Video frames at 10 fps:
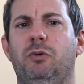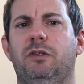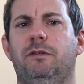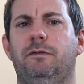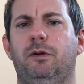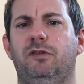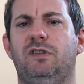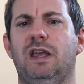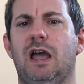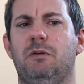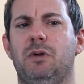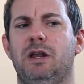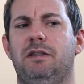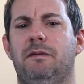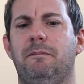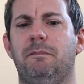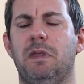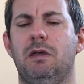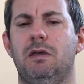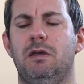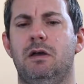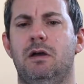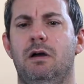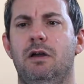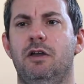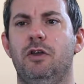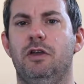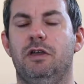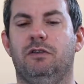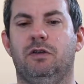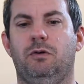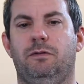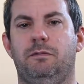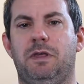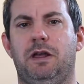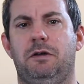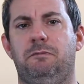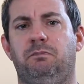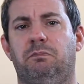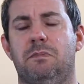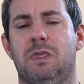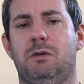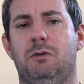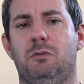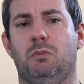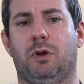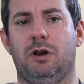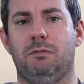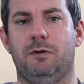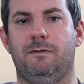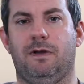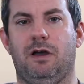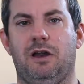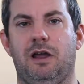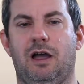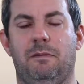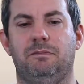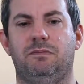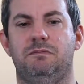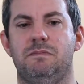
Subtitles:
within the first day I read them. So from there, we're going to move on. I'll